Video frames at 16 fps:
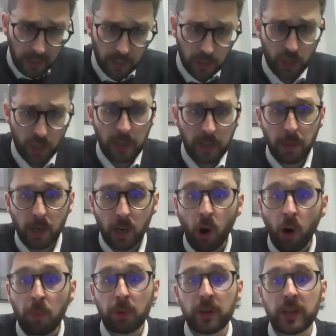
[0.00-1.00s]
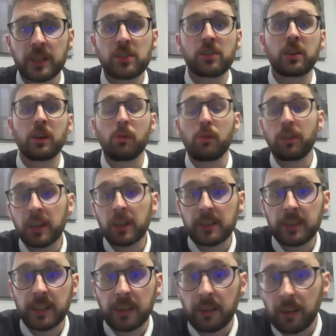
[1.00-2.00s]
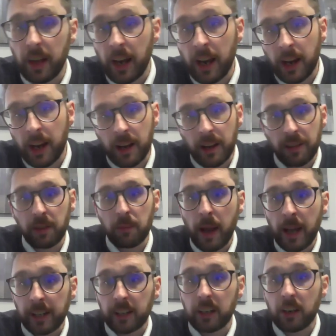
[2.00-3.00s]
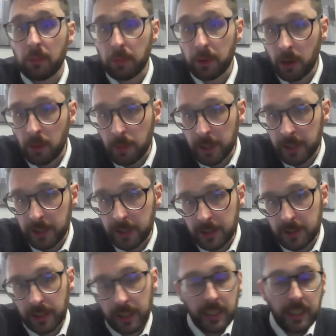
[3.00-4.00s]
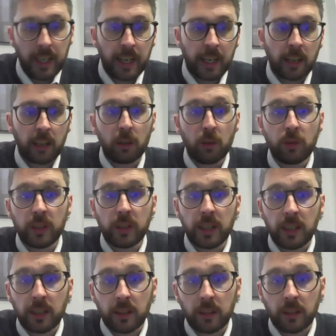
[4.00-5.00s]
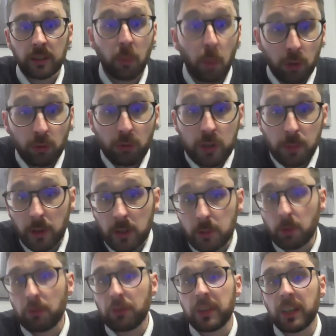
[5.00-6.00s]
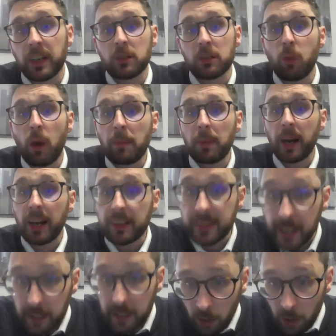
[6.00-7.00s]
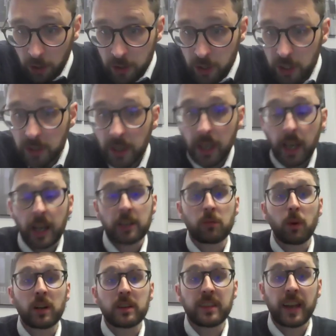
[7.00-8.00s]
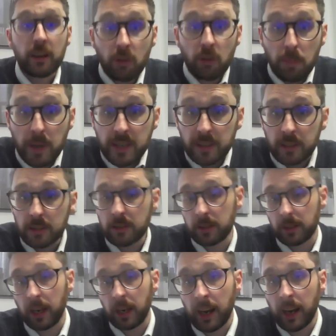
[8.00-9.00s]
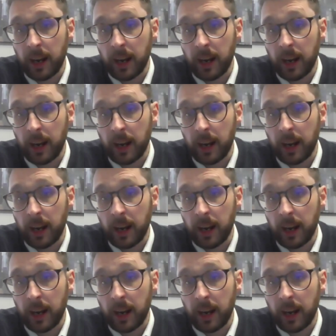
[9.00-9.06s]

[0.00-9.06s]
The Chamber operates through 13 thematic committees, including the one responsible for today's webinar, technology, as well as agribusiness,